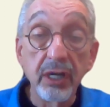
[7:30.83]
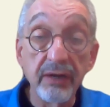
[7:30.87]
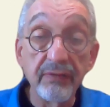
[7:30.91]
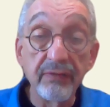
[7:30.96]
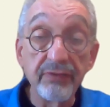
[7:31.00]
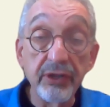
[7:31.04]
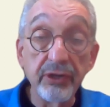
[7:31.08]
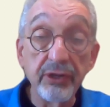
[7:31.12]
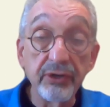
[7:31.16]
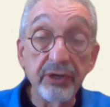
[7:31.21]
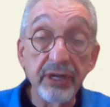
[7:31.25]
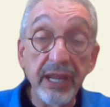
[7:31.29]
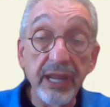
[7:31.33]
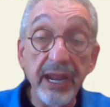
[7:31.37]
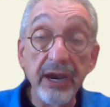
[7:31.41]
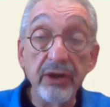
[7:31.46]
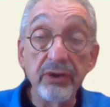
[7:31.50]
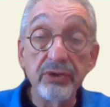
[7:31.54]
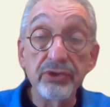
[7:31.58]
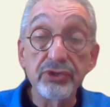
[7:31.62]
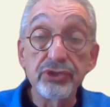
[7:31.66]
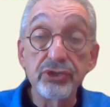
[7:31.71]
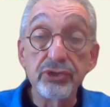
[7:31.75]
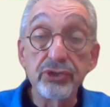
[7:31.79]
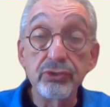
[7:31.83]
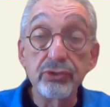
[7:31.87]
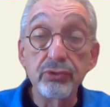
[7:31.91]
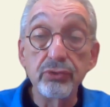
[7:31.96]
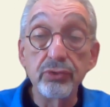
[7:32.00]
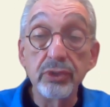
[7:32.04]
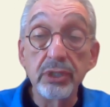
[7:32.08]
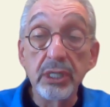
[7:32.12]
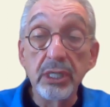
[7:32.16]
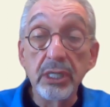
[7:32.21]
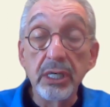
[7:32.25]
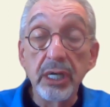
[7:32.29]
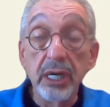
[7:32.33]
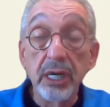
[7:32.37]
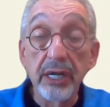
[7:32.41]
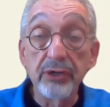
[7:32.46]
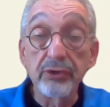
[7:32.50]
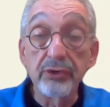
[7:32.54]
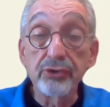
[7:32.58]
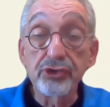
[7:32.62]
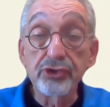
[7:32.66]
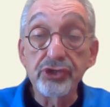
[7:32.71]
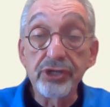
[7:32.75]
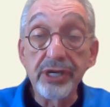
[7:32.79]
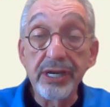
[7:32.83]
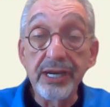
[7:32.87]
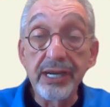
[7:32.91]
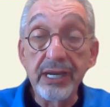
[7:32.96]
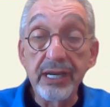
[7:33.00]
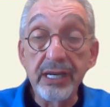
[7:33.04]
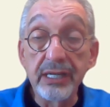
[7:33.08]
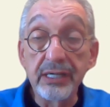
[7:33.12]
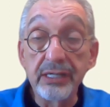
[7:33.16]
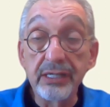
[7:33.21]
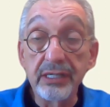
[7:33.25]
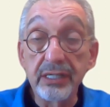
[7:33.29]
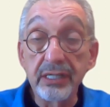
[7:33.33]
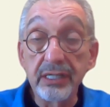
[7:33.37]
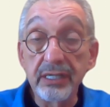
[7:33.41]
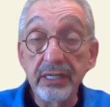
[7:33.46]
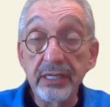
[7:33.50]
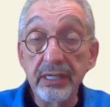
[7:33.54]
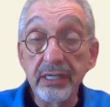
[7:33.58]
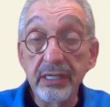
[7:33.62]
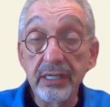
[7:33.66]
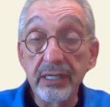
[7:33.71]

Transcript: of their care is to understand